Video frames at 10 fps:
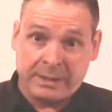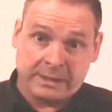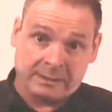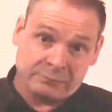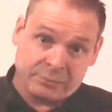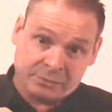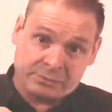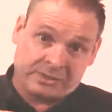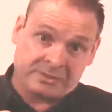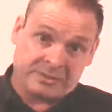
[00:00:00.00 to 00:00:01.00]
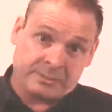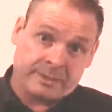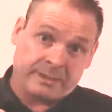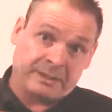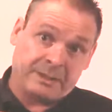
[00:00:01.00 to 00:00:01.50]
It restricts its
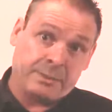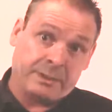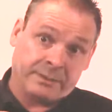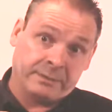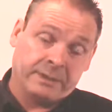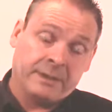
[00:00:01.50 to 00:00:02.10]
ability to pivot,